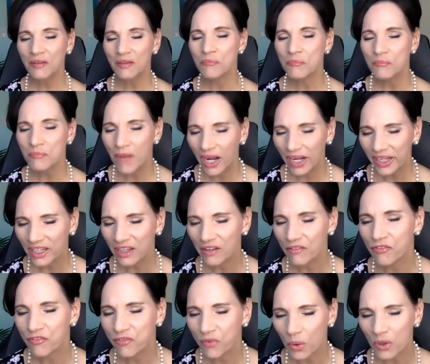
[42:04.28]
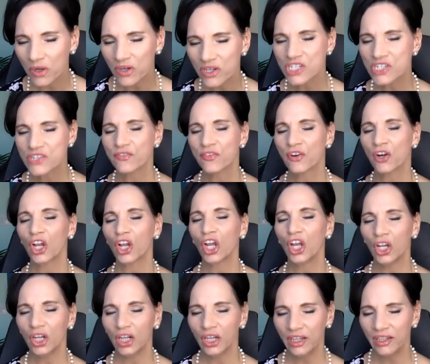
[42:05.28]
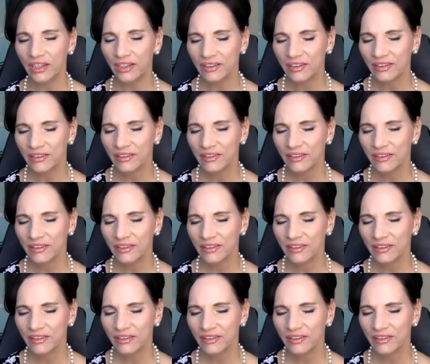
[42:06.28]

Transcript: mighty force for good